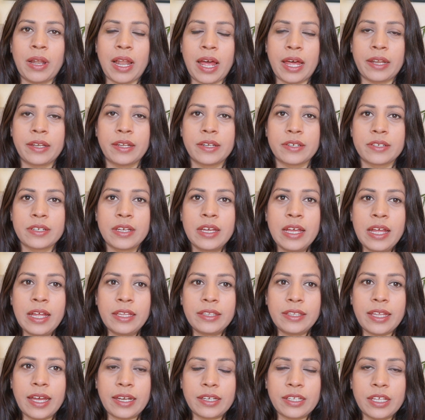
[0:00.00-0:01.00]
planet
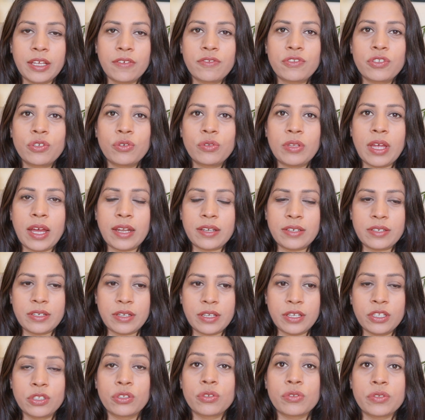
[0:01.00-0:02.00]
that gives you that
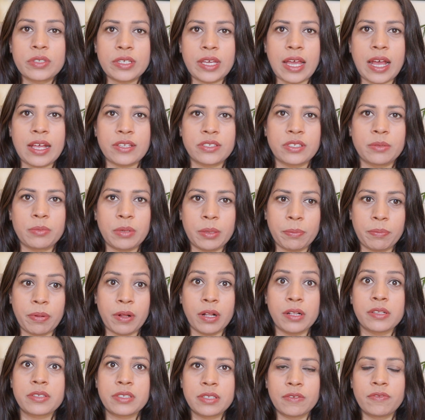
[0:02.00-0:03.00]
enthusiasm,
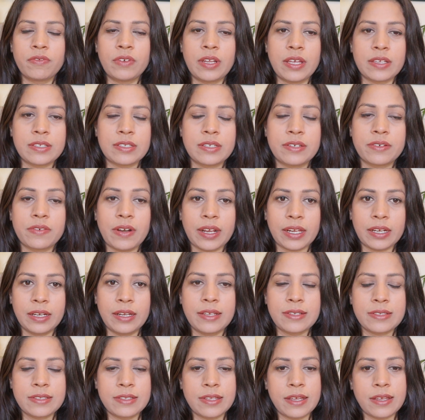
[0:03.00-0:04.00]
impulsiveness,
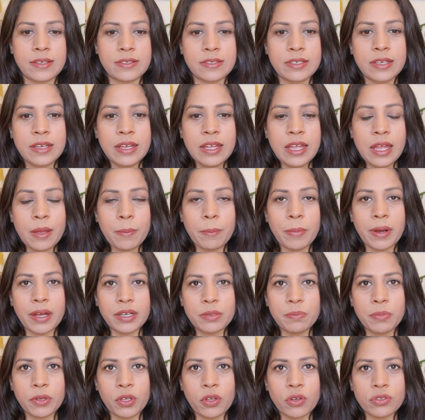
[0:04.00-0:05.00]
recklessness.
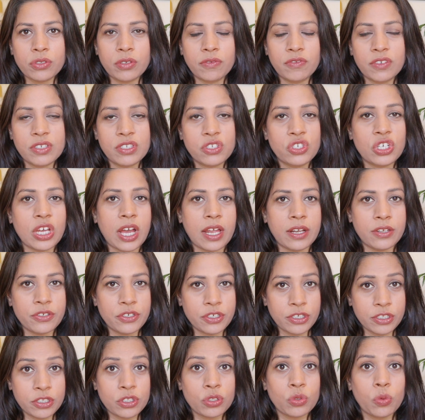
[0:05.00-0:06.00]
But because of this
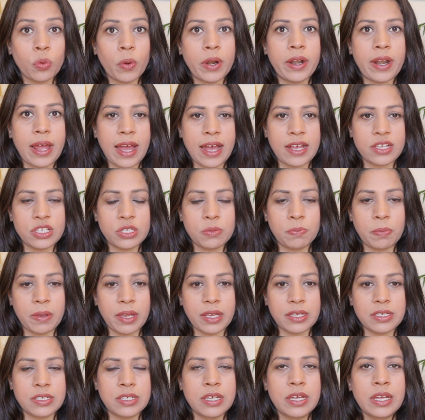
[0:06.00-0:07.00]
challenging square
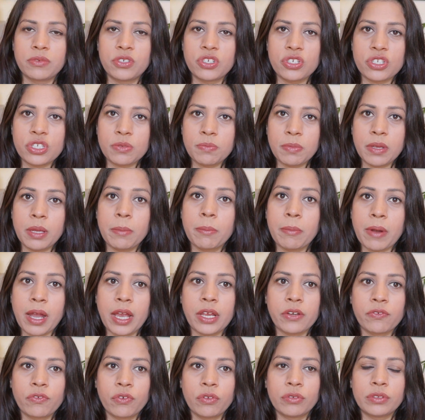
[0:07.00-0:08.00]
aspect, just be
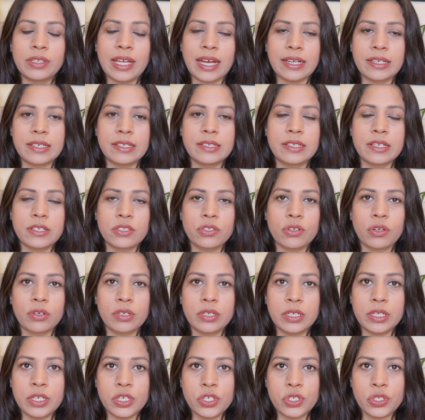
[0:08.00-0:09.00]
mindful that it does not
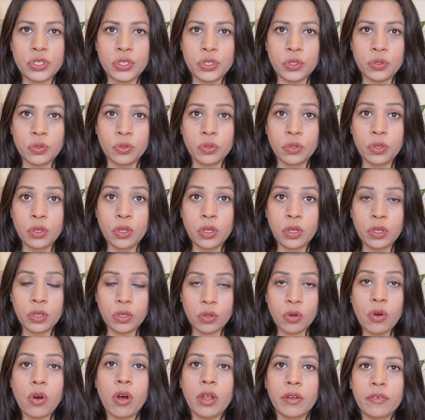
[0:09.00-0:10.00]
lead to
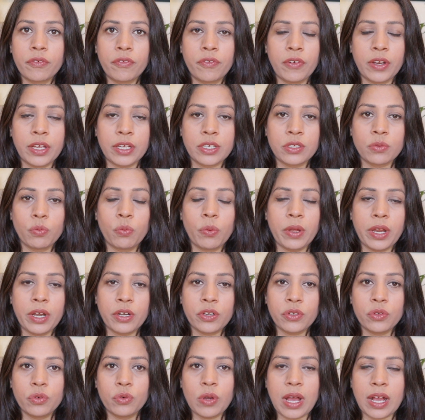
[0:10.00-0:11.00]
conflict, where
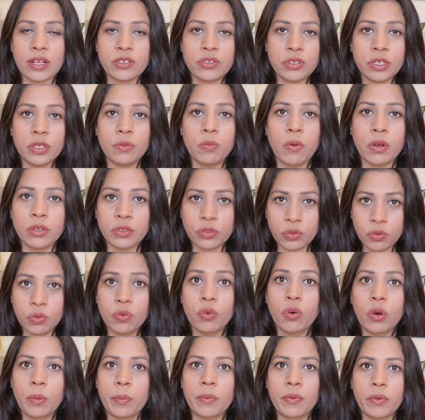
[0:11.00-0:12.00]
you actually want
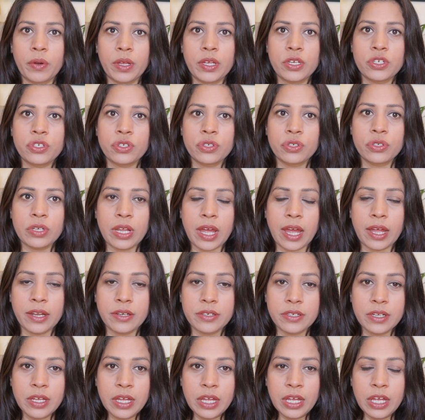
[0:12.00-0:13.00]
cooperation
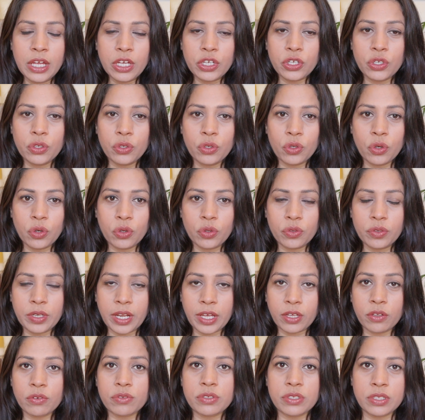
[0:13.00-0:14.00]
and
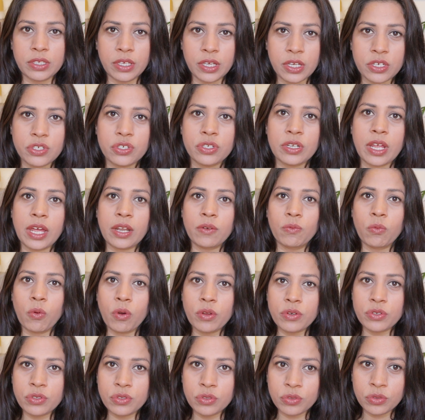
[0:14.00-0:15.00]
negotiation and
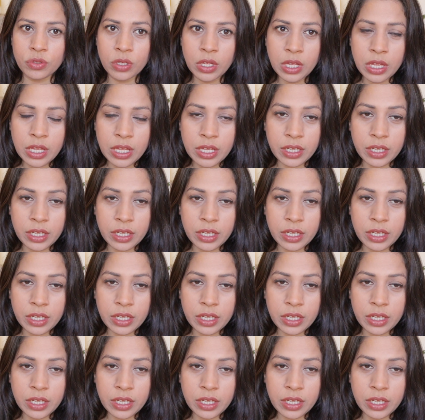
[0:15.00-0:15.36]
want to